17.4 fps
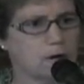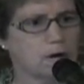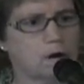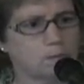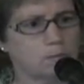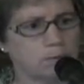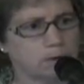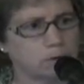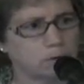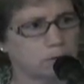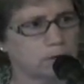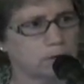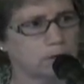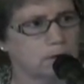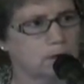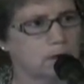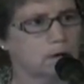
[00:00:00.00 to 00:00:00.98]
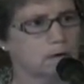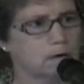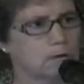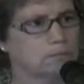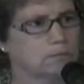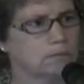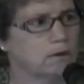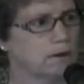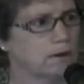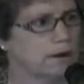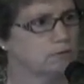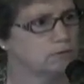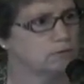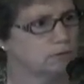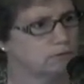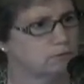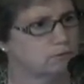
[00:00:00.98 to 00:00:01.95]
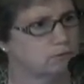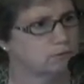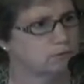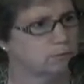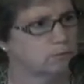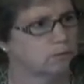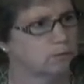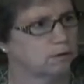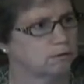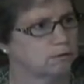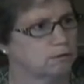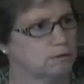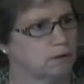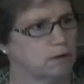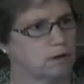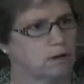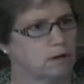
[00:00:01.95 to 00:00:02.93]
aumakua, our ancestors themselves.